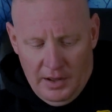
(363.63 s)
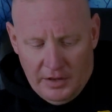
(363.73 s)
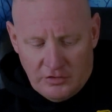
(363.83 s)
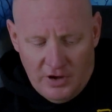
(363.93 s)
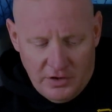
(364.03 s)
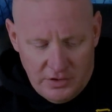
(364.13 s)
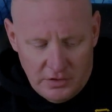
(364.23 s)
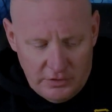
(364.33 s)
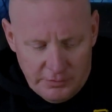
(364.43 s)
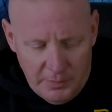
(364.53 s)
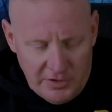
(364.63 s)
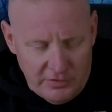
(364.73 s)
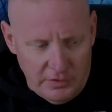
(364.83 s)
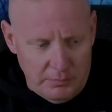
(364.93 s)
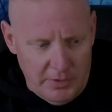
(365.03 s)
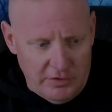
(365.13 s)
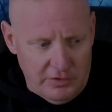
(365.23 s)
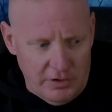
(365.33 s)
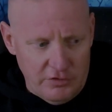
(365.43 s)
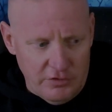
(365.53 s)
And John Douglas makes
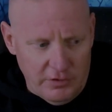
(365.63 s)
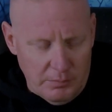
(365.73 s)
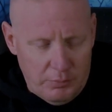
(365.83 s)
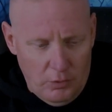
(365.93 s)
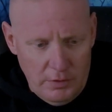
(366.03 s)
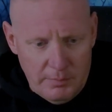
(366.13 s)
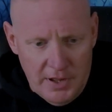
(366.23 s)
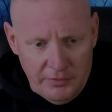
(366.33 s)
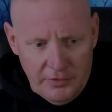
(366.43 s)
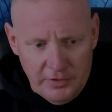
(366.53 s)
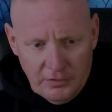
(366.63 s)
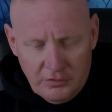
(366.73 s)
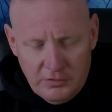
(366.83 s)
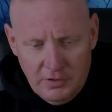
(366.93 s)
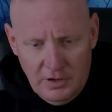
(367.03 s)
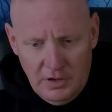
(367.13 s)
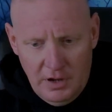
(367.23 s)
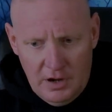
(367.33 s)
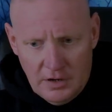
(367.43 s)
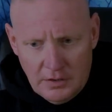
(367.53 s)
an interesting point about this.
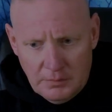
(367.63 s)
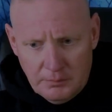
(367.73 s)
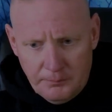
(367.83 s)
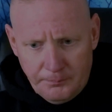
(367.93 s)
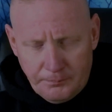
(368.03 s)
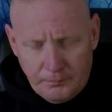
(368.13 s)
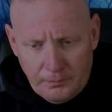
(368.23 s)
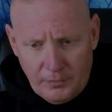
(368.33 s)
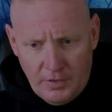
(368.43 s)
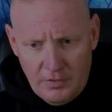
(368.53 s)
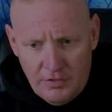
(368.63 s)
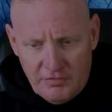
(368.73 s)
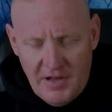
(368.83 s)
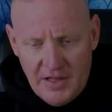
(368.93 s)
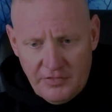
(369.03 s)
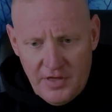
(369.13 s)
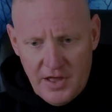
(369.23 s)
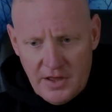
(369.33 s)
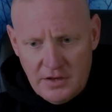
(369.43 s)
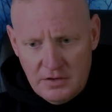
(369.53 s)
The fact
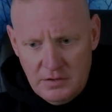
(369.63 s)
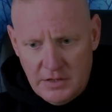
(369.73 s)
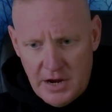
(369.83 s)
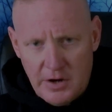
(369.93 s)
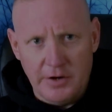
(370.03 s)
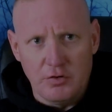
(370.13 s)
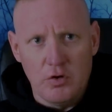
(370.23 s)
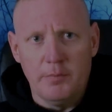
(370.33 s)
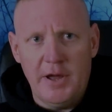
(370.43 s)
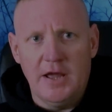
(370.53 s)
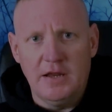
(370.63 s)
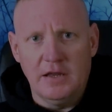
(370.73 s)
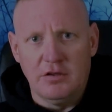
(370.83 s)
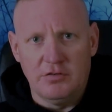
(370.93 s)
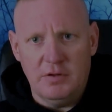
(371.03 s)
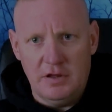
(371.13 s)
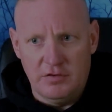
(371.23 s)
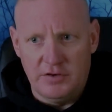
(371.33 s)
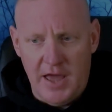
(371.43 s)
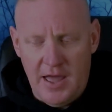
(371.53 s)
that Gary grew up hating
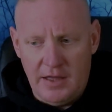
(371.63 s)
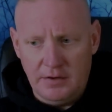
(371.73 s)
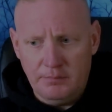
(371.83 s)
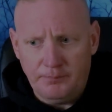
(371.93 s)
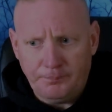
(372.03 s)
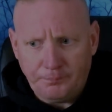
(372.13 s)
his dad,